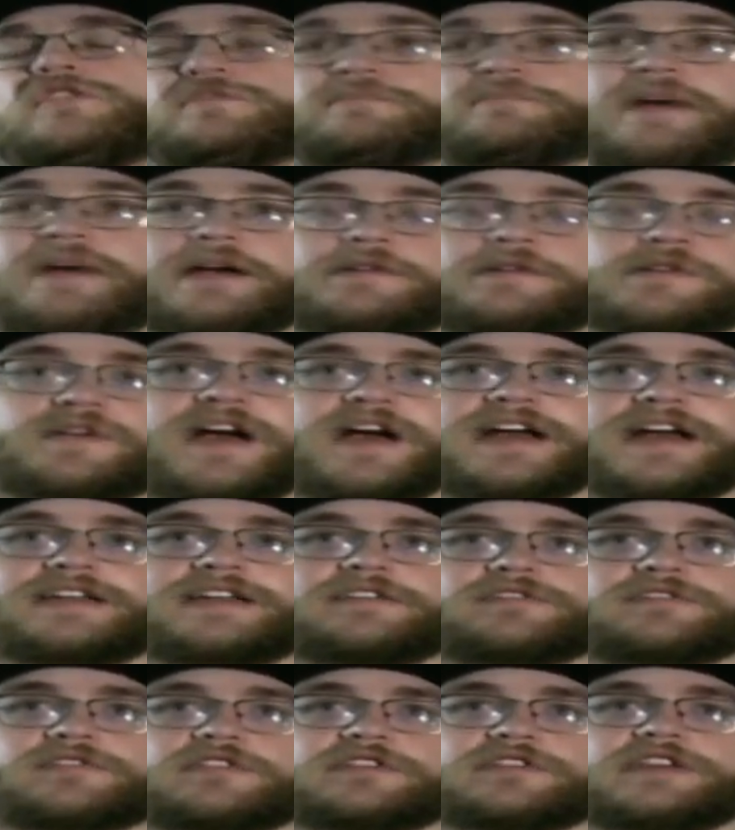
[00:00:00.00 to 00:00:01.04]
Spyro
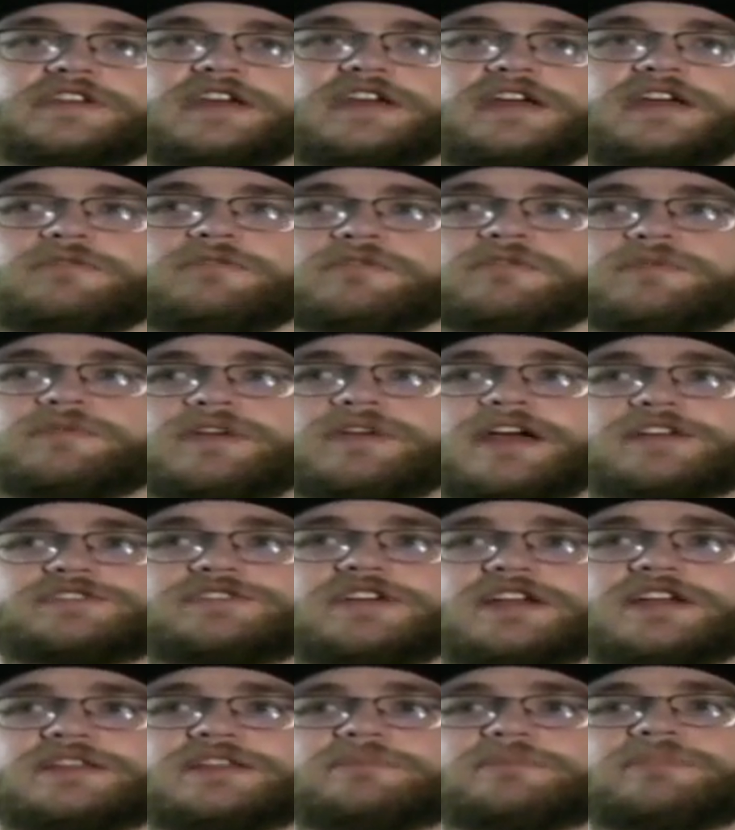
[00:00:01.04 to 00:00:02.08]
had a circuit where we
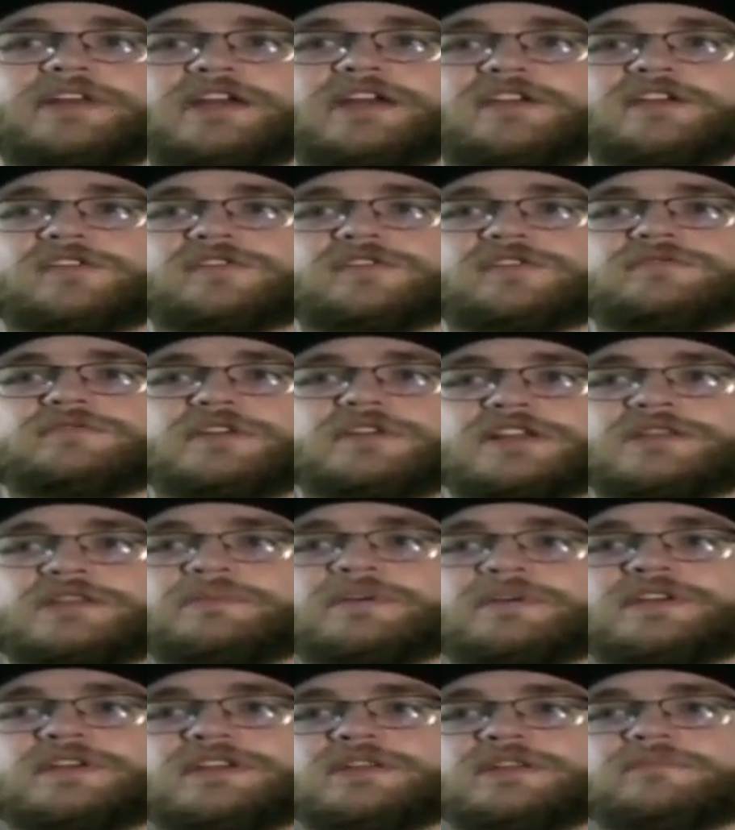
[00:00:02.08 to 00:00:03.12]
actually got to play as we
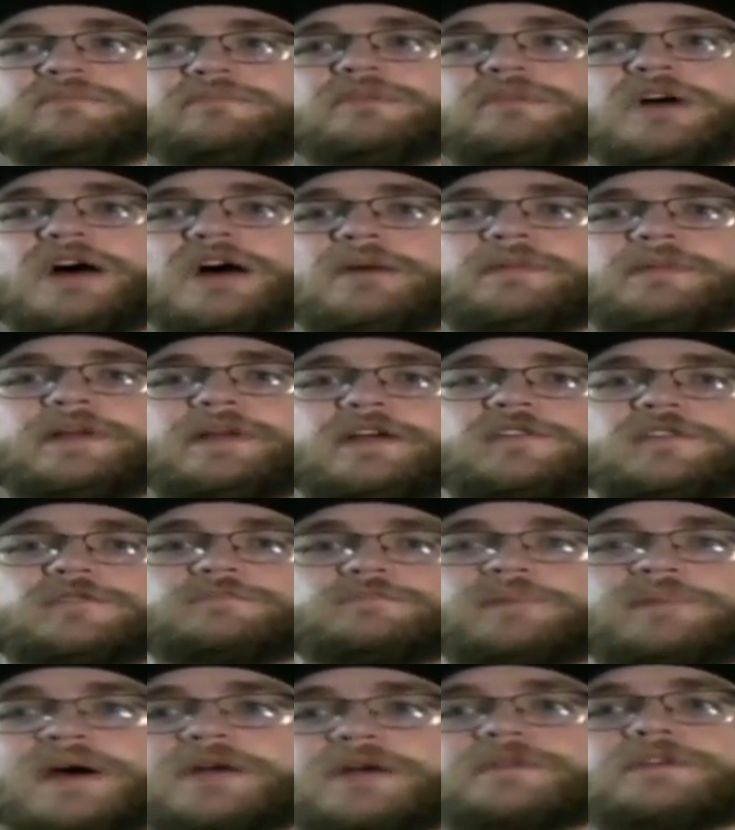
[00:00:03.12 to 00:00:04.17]
had the ability to uh, play
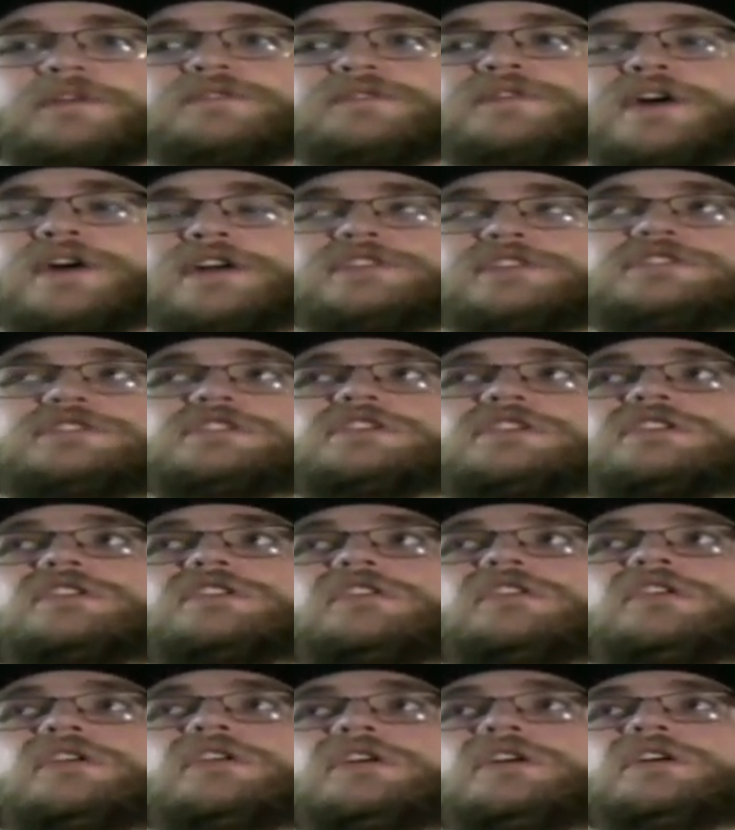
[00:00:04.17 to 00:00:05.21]
as Spyro
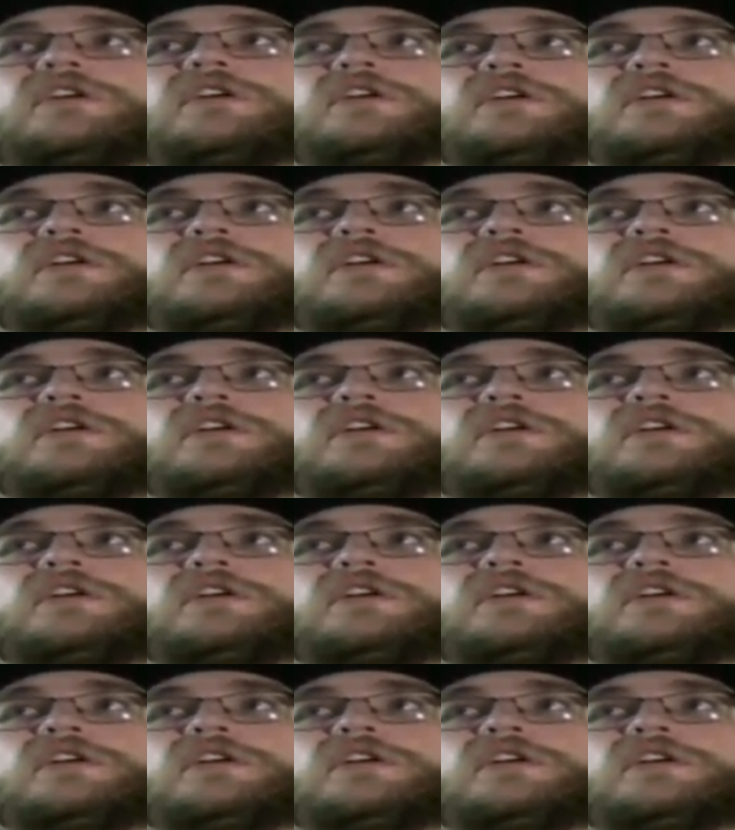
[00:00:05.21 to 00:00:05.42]
Hunter